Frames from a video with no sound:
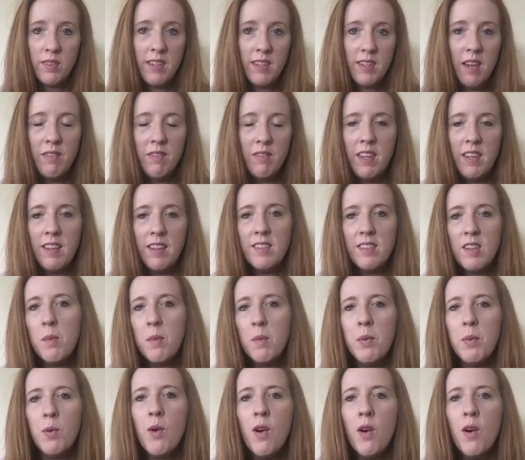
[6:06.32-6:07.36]
gave the
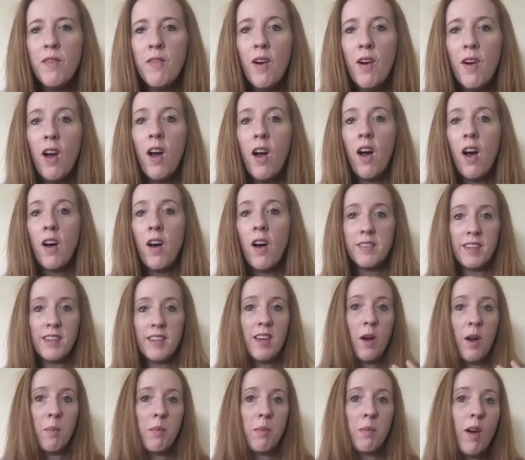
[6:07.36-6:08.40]
example of
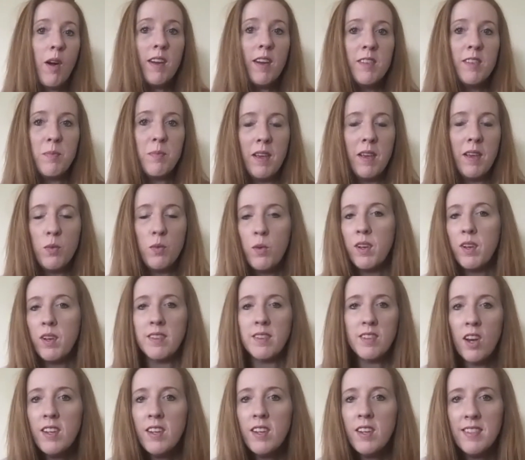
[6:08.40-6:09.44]
asking our bridesmaids. We're
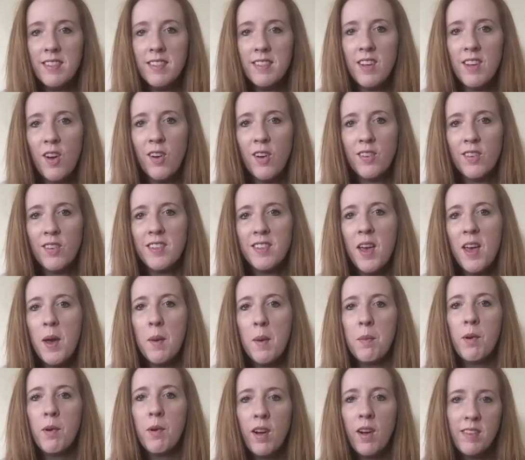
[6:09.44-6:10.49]
excited to ask
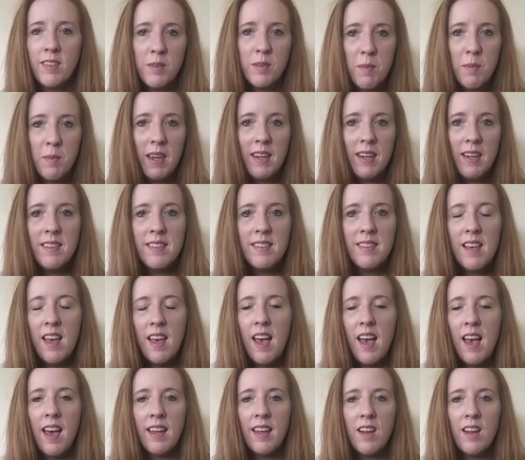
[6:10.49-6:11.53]
bridesmaids.
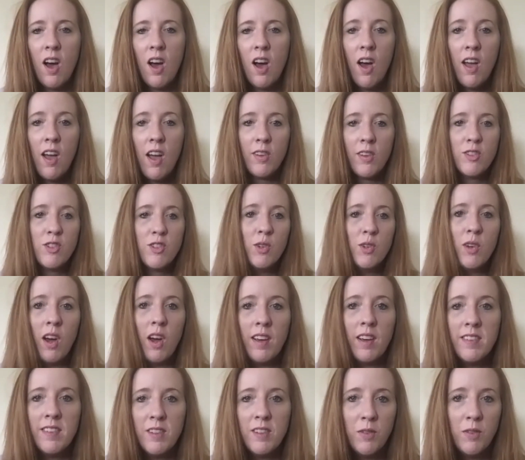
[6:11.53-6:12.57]
And I asked you
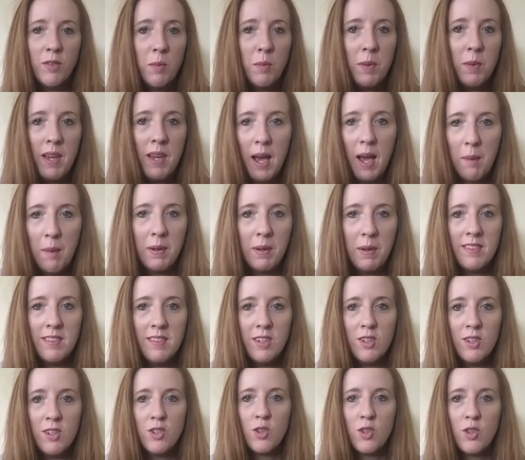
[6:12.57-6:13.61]
guys if you'd be happy
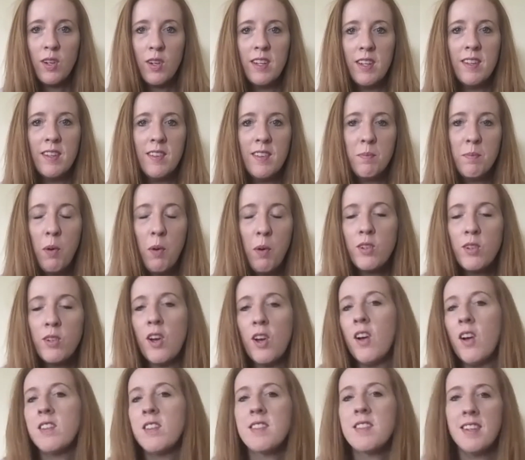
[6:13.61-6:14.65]
to join in this
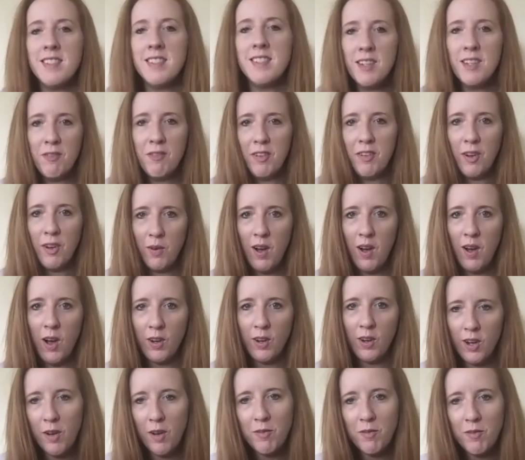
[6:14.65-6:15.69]
podcast, and I didn't feel
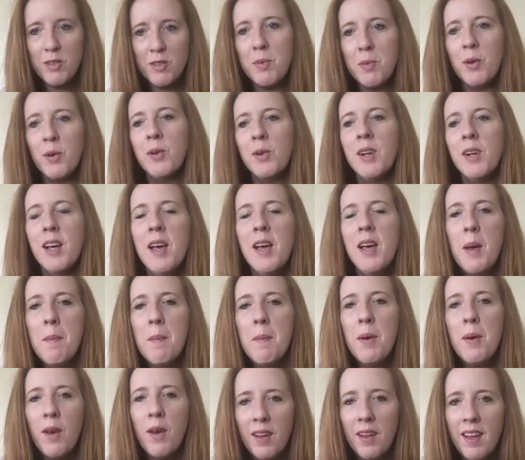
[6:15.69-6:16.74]
uncomfortable.
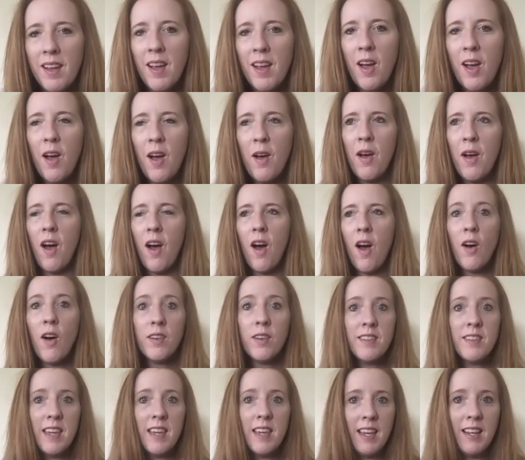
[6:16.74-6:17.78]
But
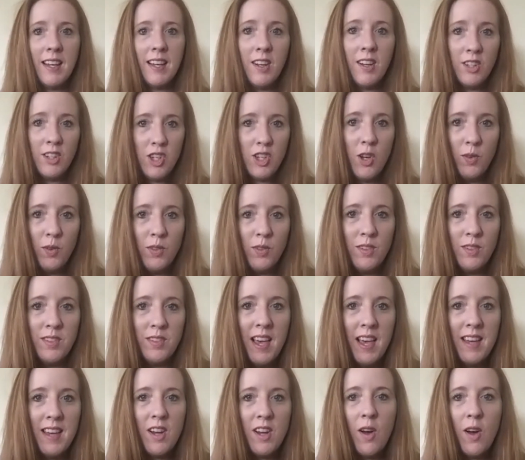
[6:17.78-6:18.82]
asking, like Joe, you
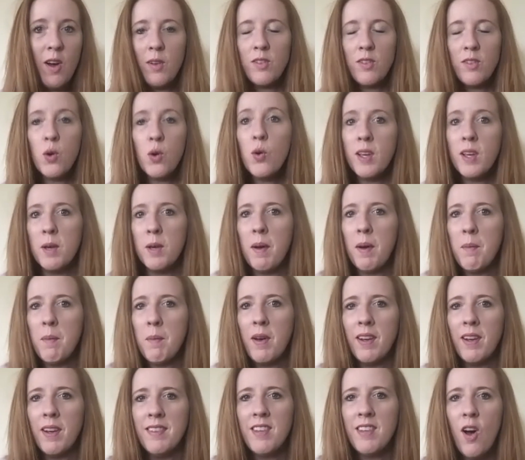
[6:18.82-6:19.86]
said, talking about
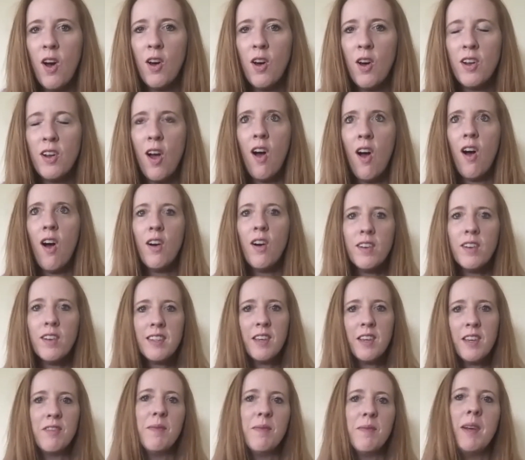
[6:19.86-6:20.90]
money is hard.
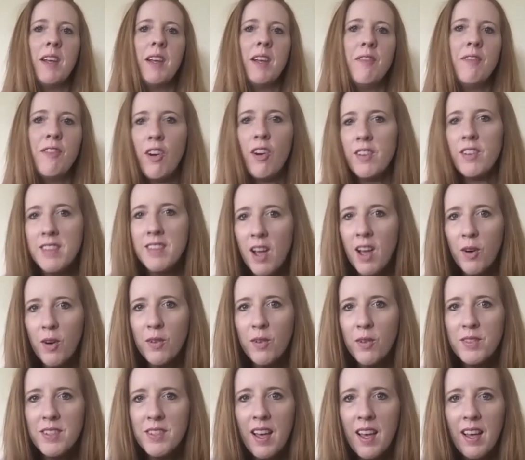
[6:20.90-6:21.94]
Asking for money for ourselves,